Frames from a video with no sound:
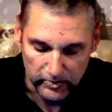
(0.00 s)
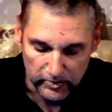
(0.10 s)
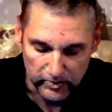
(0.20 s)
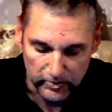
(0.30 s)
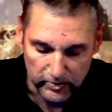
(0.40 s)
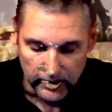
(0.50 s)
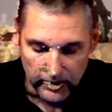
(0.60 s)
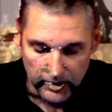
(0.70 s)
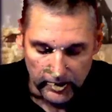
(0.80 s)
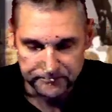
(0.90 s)
And
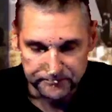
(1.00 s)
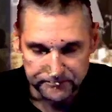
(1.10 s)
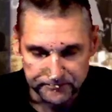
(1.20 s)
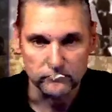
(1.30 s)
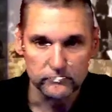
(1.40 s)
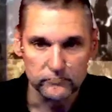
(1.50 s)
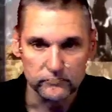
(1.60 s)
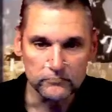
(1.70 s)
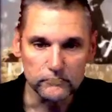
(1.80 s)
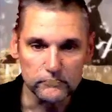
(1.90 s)

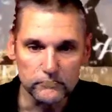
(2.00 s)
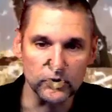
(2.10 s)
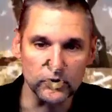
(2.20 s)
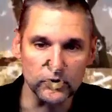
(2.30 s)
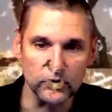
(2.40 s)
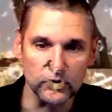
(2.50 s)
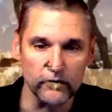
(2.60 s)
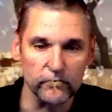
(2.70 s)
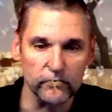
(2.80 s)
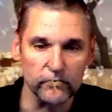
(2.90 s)
so here,
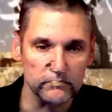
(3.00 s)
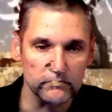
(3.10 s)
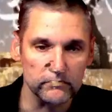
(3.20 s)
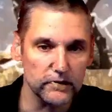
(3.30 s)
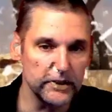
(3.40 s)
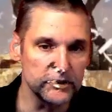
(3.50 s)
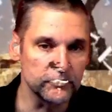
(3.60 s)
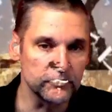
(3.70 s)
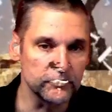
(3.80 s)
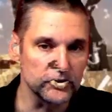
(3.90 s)
these
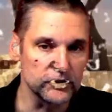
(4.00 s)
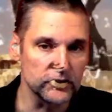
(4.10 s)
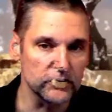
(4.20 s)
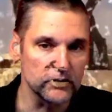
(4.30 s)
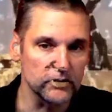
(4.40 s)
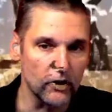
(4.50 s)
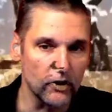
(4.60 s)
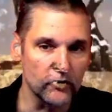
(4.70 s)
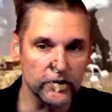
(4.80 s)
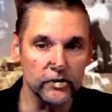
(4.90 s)
verses are the
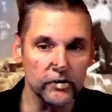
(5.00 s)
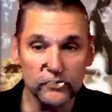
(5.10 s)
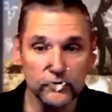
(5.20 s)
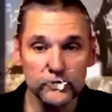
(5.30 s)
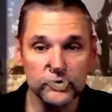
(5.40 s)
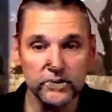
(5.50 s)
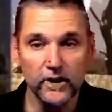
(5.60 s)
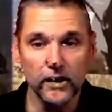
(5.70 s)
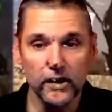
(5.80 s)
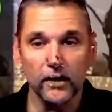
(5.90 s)
conclusion
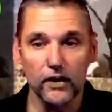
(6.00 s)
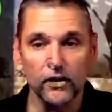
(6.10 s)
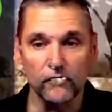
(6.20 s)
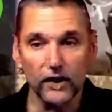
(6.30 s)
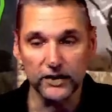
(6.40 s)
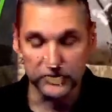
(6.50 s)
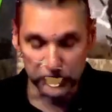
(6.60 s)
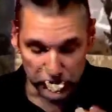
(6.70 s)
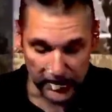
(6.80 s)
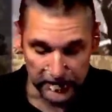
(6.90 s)
of God's
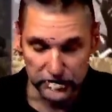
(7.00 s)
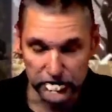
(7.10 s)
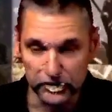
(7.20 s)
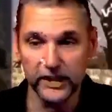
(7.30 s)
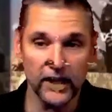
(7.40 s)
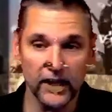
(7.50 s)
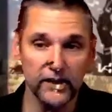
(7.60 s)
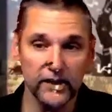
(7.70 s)
challenge to the idols